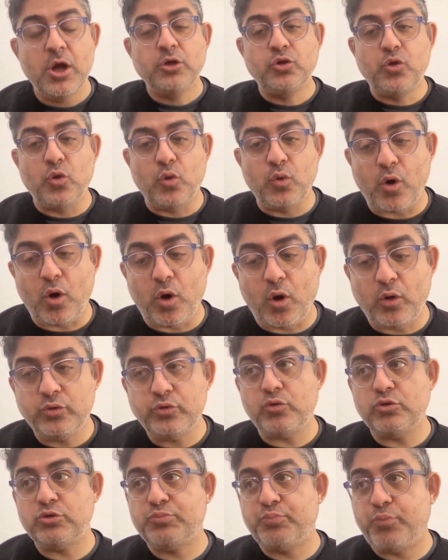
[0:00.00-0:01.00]
Though all
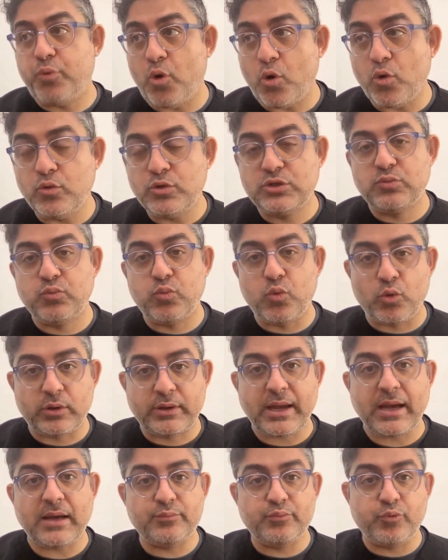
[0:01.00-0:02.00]
those
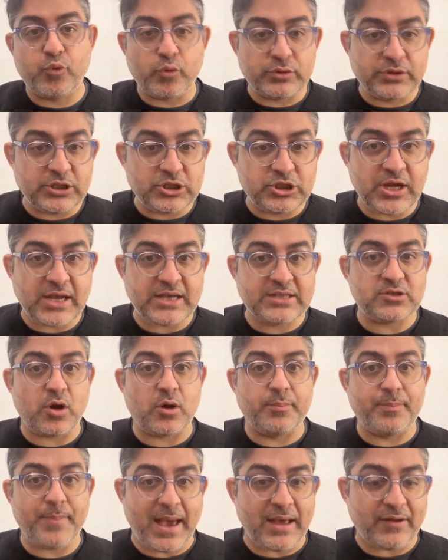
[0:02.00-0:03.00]
post-workout protein shakes are
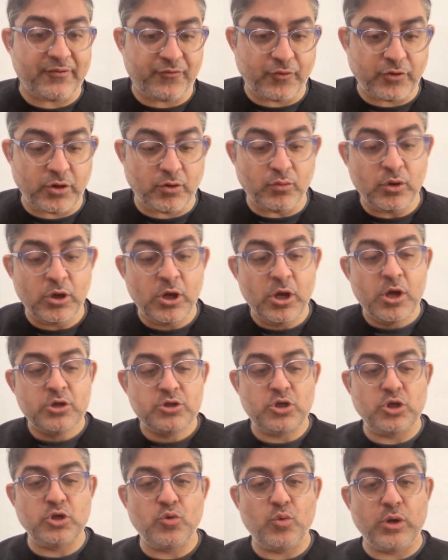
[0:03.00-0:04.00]
bad for you.
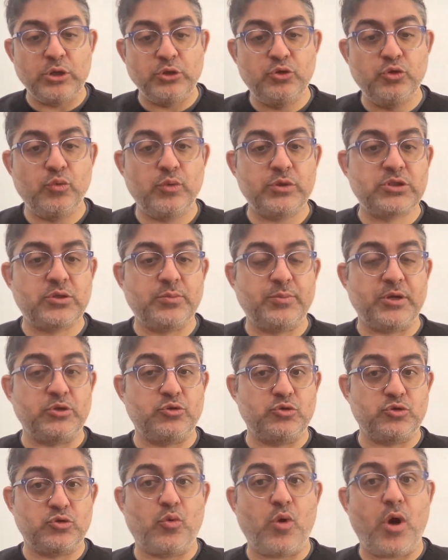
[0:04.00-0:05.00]
So you want to do what's because
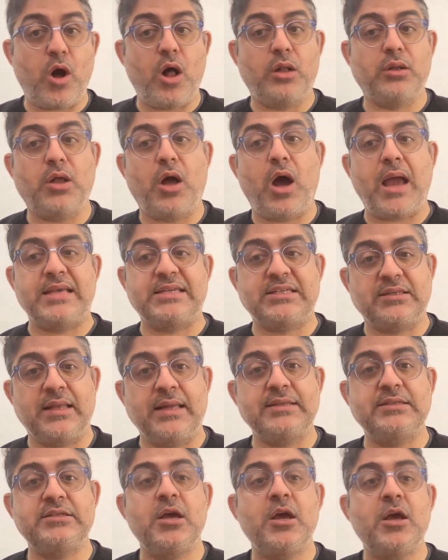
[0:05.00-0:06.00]
those are all
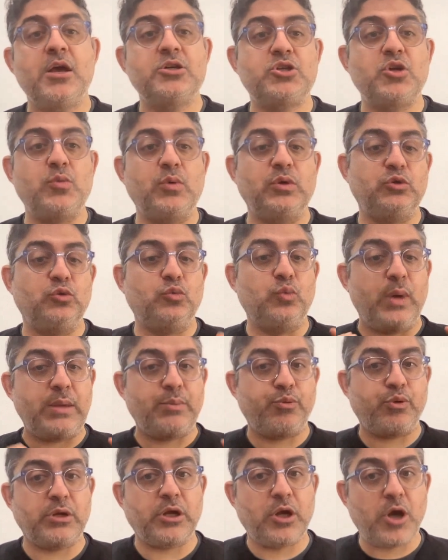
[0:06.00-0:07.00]
isolates. So you want to do whey
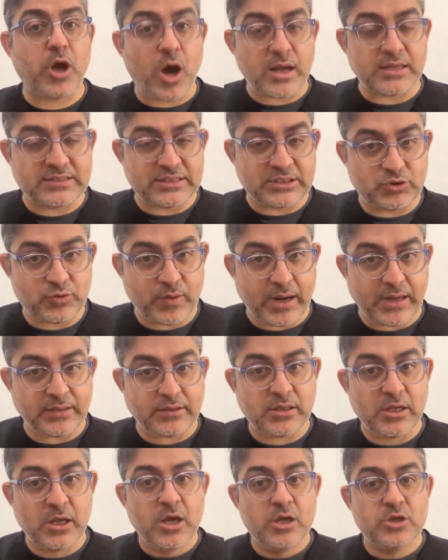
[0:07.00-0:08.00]
protein concentrate.
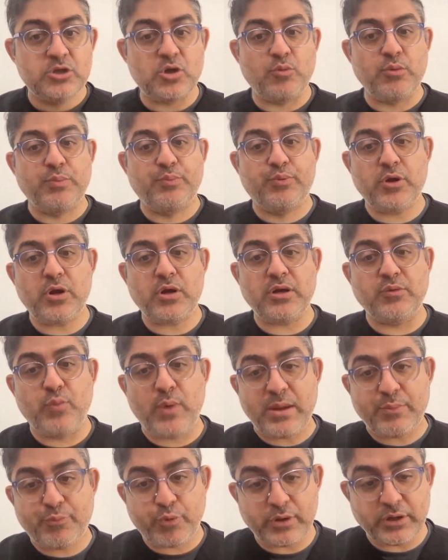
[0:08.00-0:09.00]
So we put on a
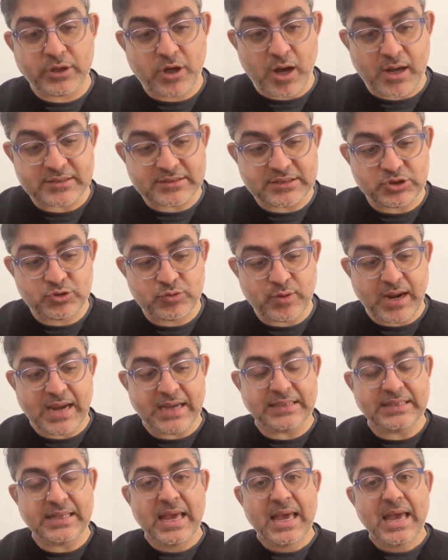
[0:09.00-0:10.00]
whey protein
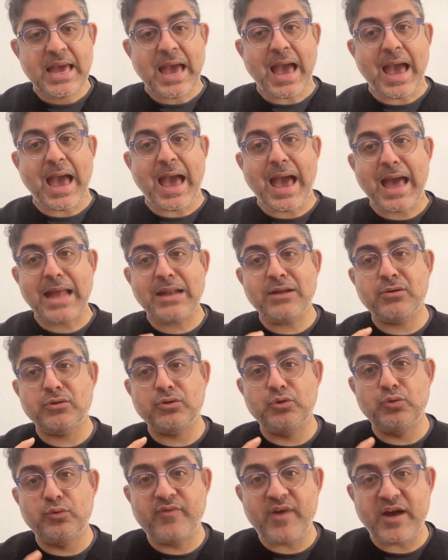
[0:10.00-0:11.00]
concentrate I had her
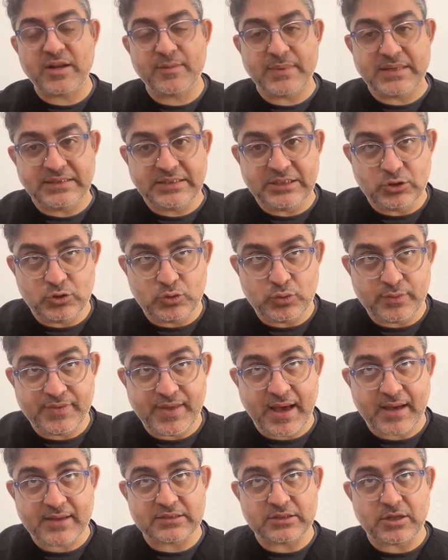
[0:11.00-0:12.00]
do vitamin D
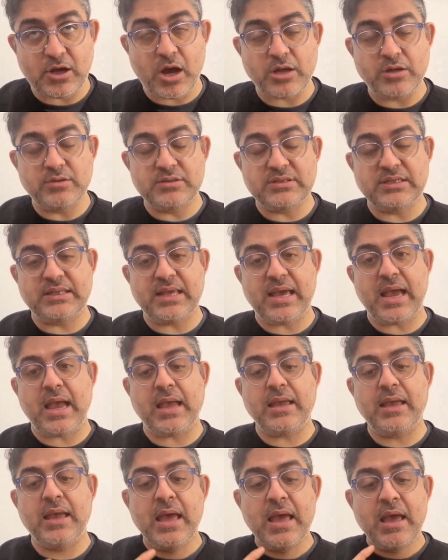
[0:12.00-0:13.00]
2000 I use a
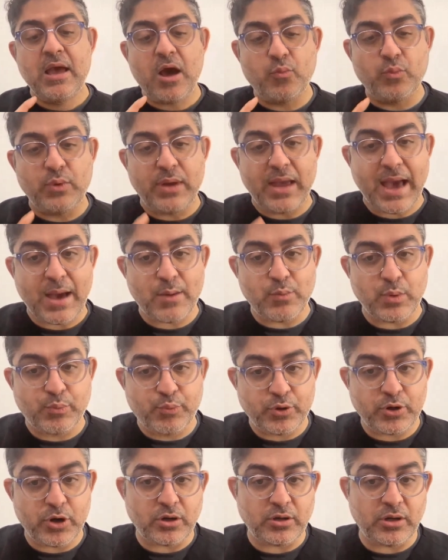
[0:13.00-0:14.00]
day. We had we
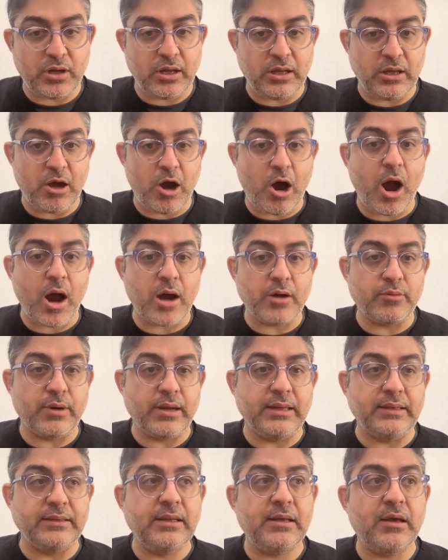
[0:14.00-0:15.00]
put on uh,
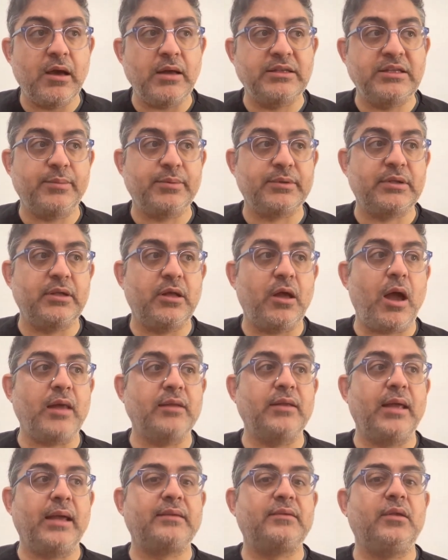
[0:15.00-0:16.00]
iron. Uh, typically, I
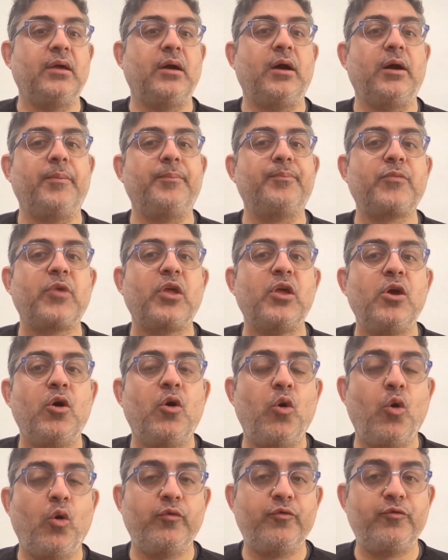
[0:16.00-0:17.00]
like the
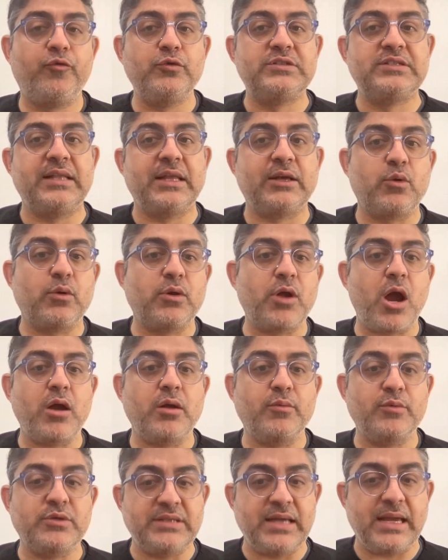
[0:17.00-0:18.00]
whole foods liquid iron,
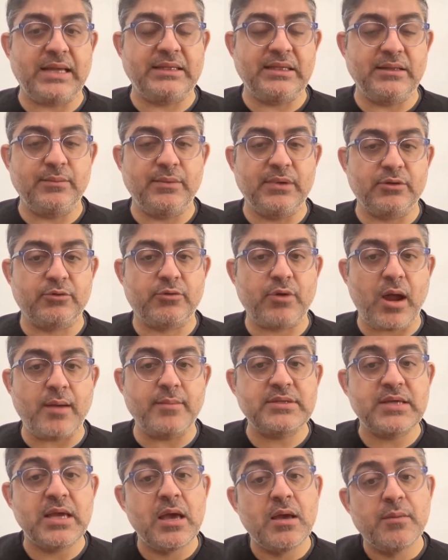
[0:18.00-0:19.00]
which is 18
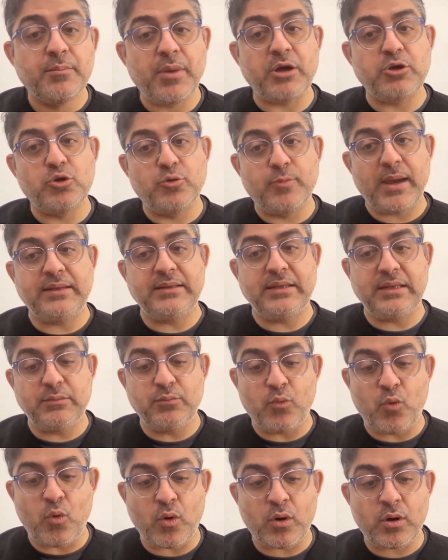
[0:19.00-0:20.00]
milligrams, but you may need
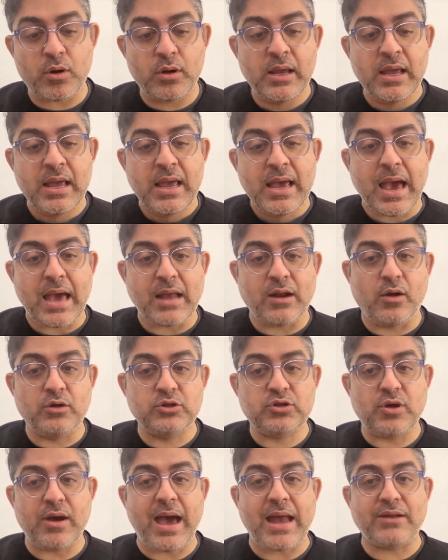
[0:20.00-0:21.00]
more. And
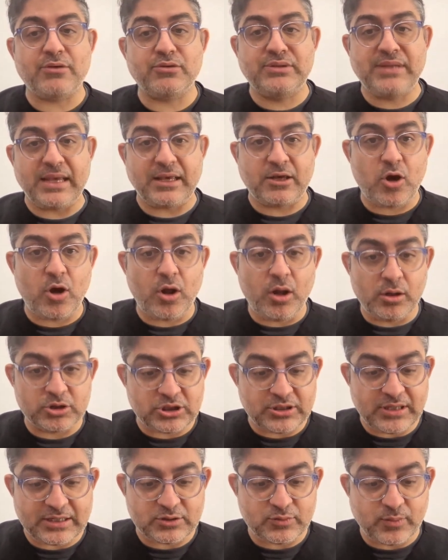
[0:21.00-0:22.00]
also, I had her take collagen as